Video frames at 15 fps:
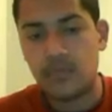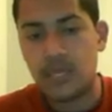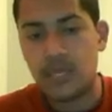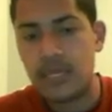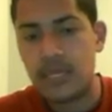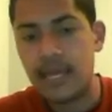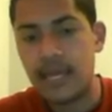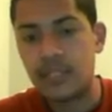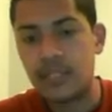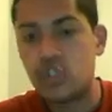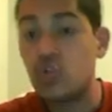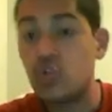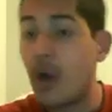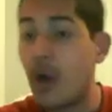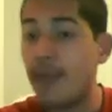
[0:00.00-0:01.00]
he had
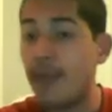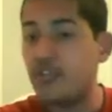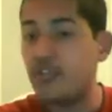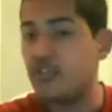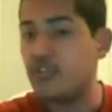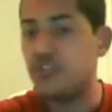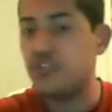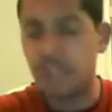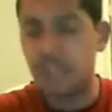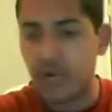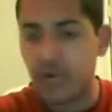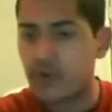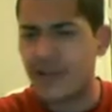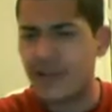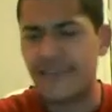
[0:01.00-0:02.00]
two options.
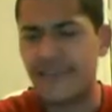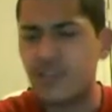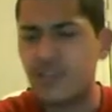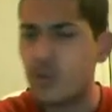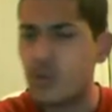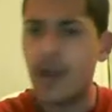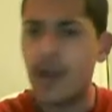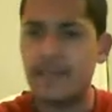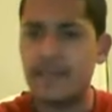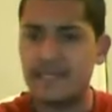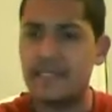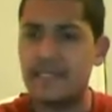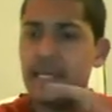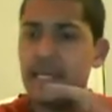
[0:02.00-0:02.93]
Jericho had two options.